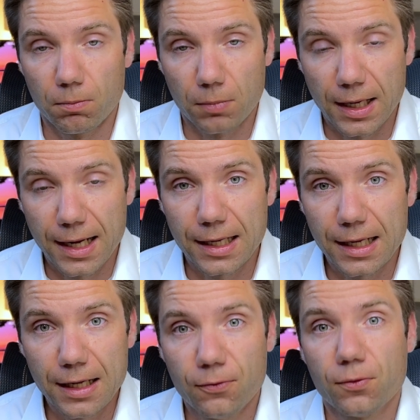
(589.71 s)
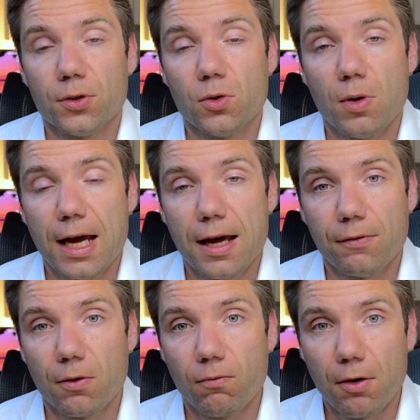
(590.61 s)
and if you have
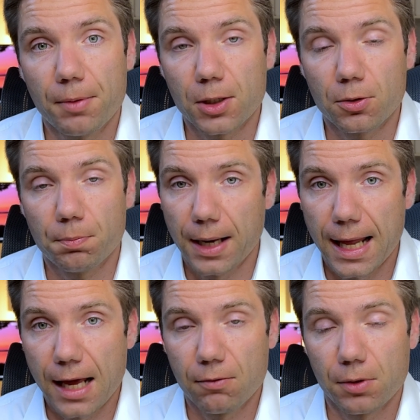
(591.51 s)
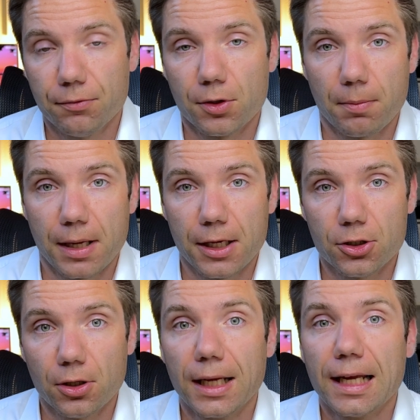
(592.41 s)
a very good plan with your
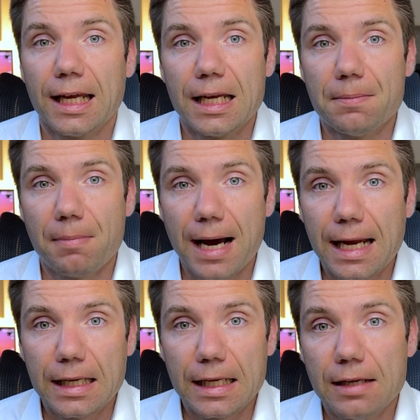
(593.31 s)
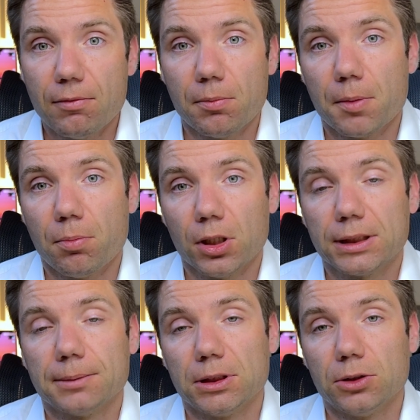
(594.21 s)
manager, it might even be
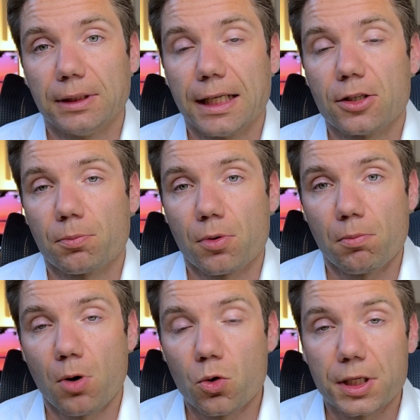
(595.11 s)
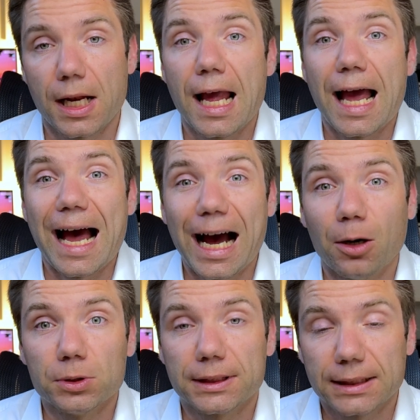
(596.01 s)
possible to get you promoted
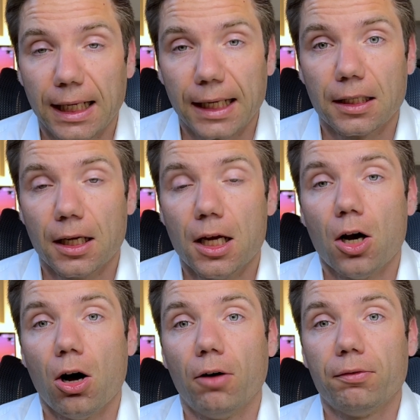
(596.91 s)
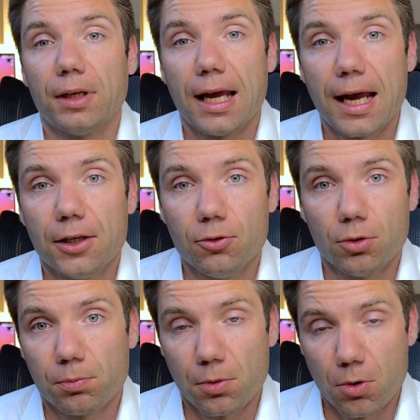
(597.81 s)
outside of an annual
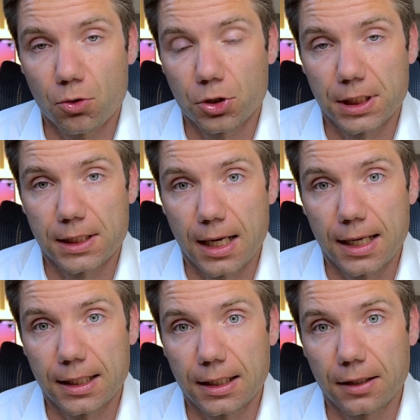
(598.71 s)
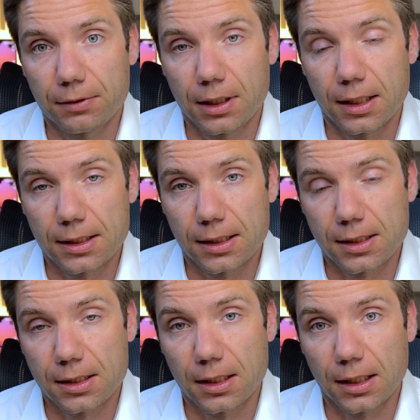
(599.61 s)
promotion cycle if that
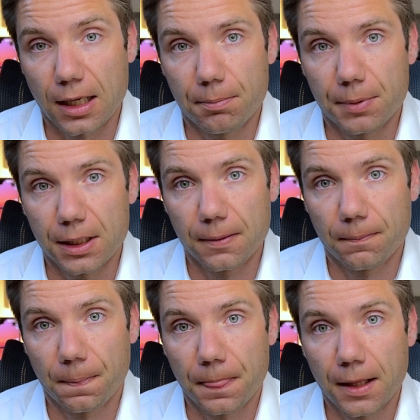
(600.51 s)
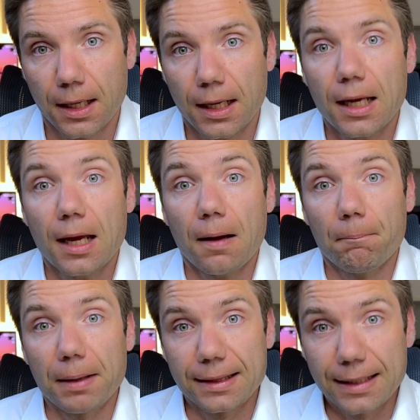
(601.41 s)
exists in a company.
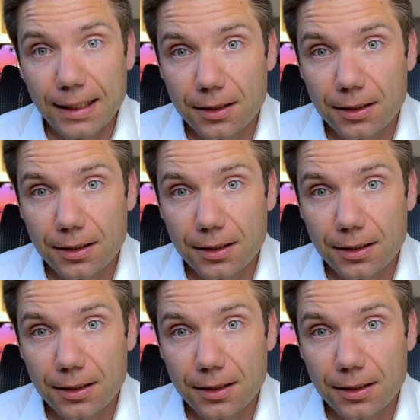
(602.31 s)
But that